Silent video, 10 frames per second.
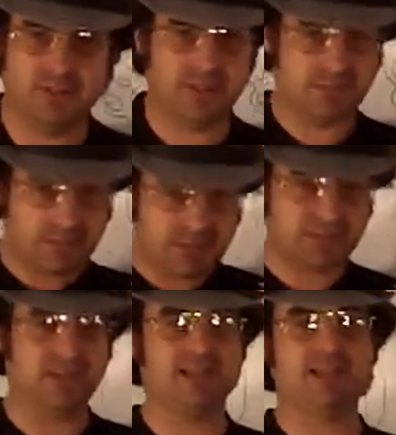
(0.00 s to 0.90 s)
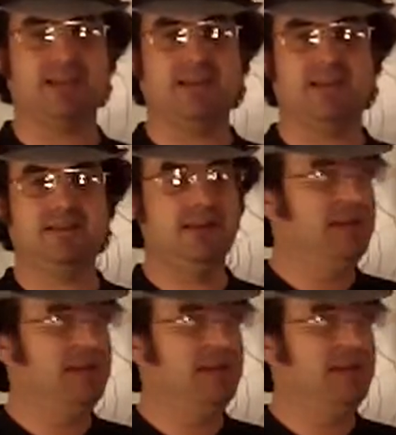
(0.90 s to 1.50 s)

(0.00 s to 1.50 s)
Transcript: It can be much less than that.